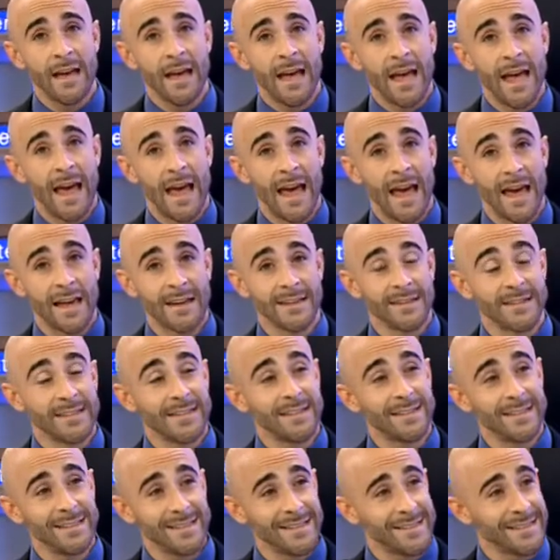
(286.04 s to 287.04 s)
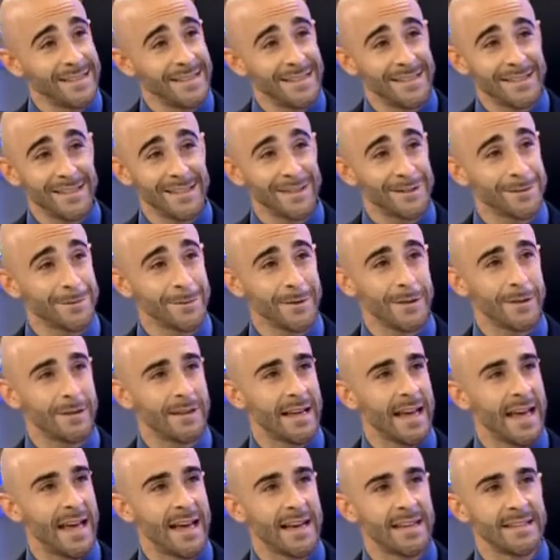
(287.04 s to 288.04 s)
And he sees Israel
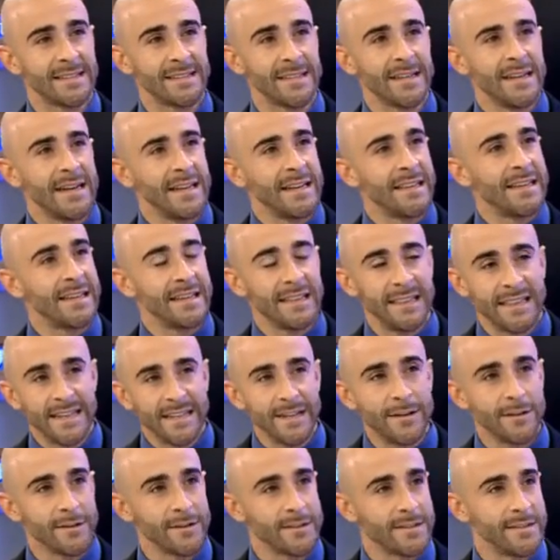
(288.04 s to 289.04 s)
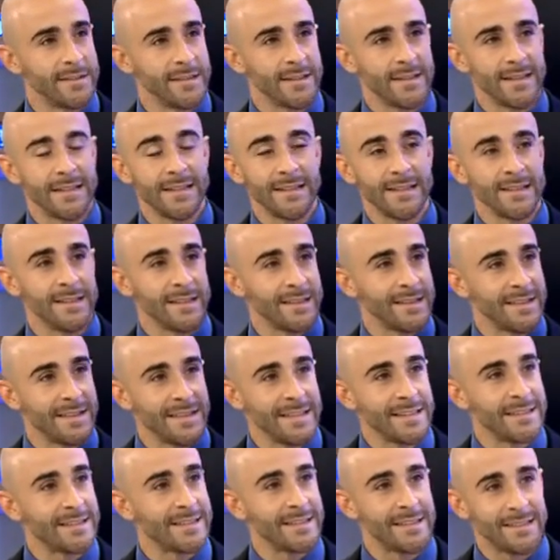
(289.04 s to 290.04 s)
as the leaders in, in
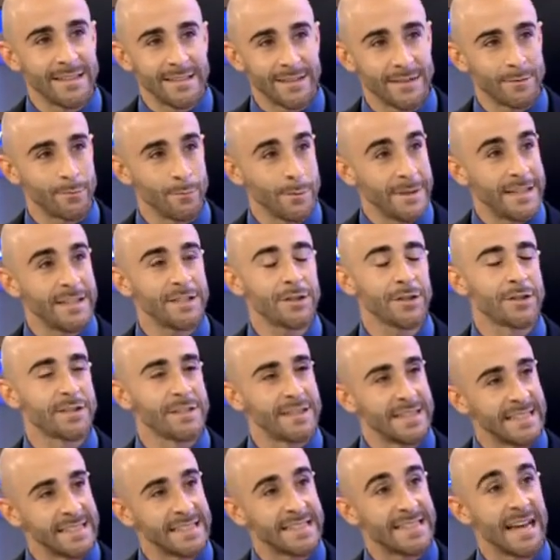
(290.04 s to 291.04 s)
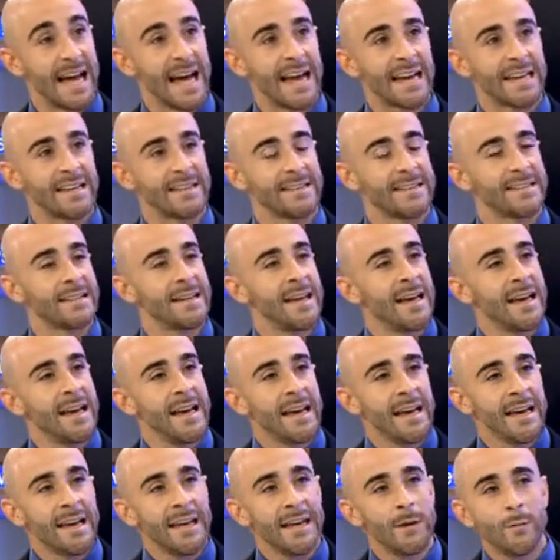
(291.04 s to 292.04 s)
these, this research and this science.
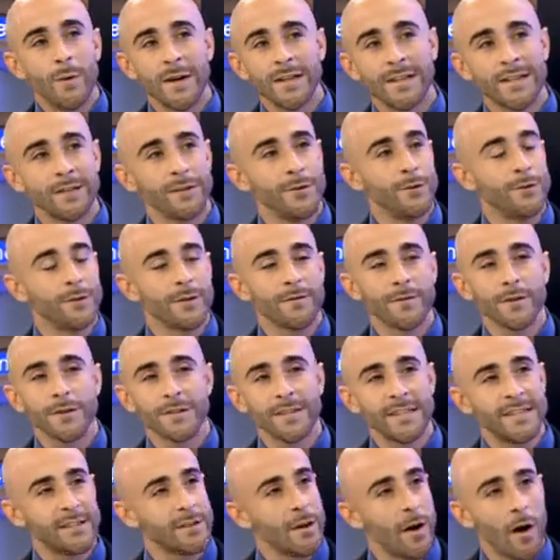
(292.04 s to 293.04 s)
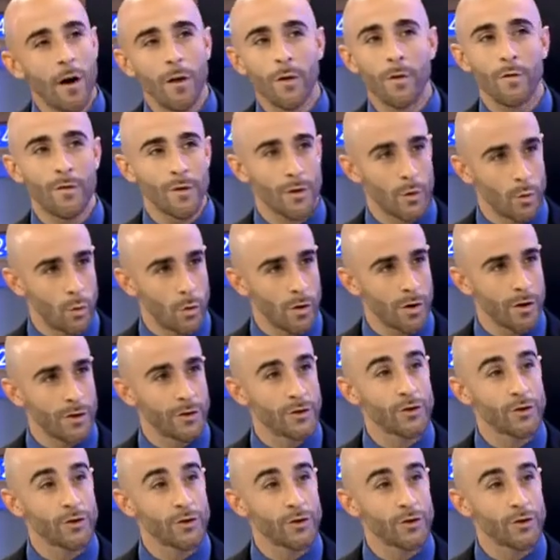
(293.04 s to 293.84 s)
He went to universities all over the world